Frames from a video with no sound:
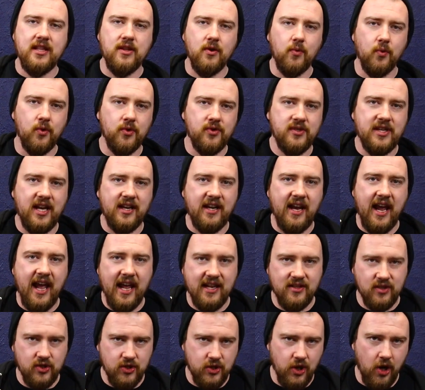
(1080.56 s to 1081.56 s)
that one's had a
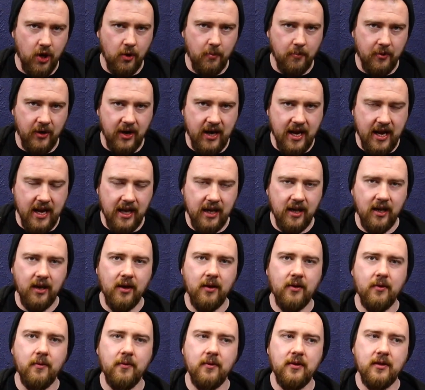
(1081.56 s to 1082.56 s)
headstock break,
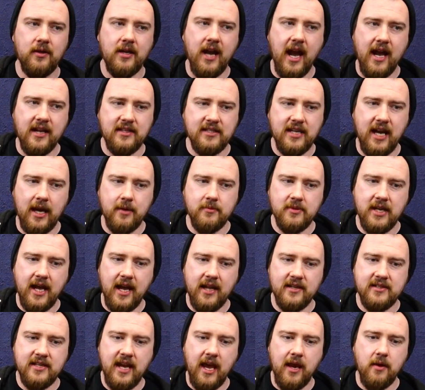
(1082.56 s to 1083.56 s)
9 times out
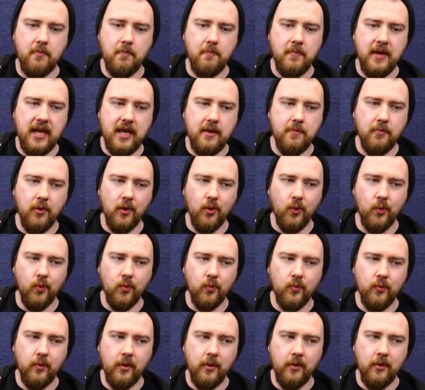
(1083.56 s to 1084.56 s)
of 10
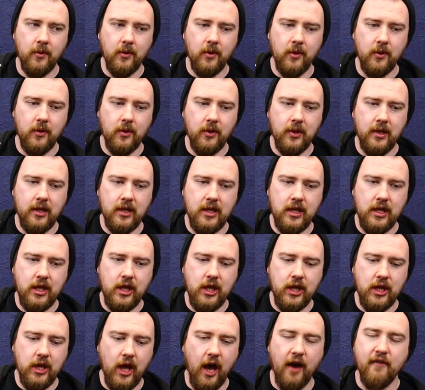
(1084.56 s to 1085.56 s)
people
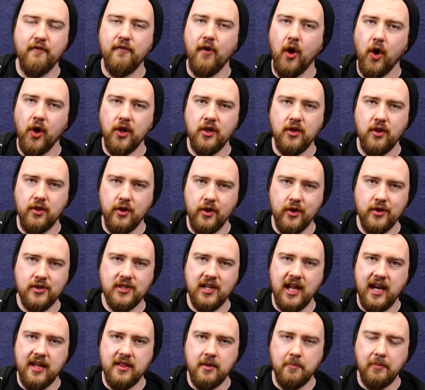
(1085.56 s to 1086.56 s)
avoid those
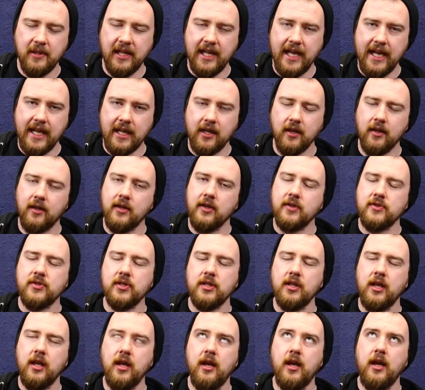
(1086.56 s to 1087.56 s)
like the plague,
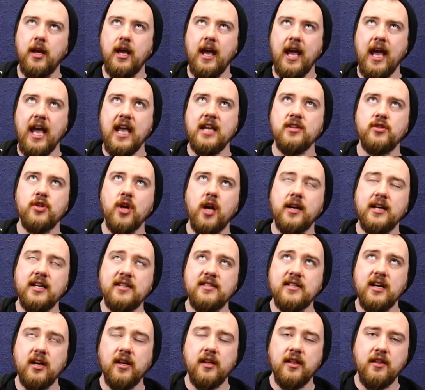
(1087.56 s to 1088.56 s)
because it's not
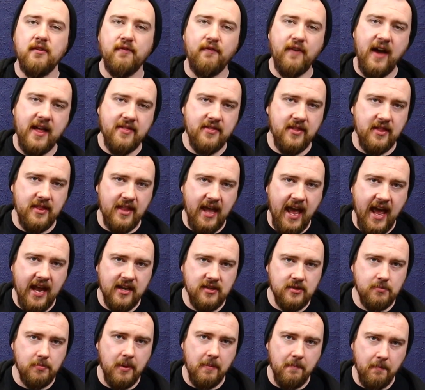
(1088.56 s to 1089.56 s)
necessarily the fact that the
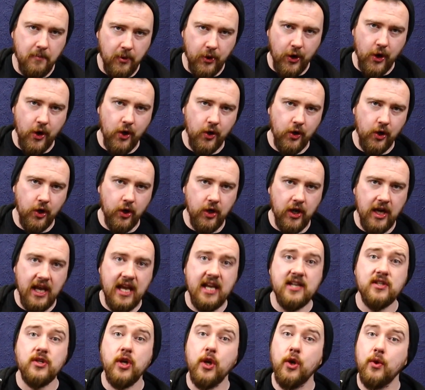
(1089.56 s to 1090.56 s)
head's been broken,
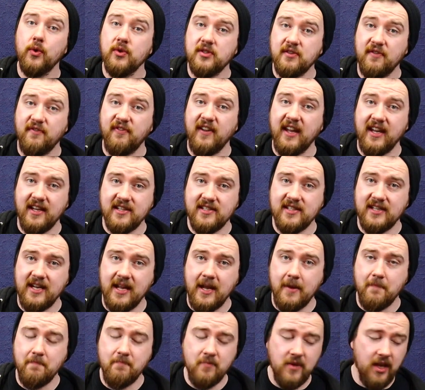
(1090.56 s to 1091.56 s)
it's who's fixed
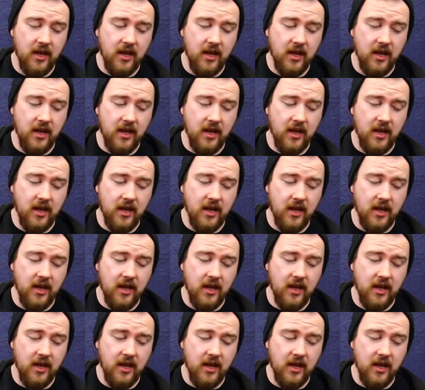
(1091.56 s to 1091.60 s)
it.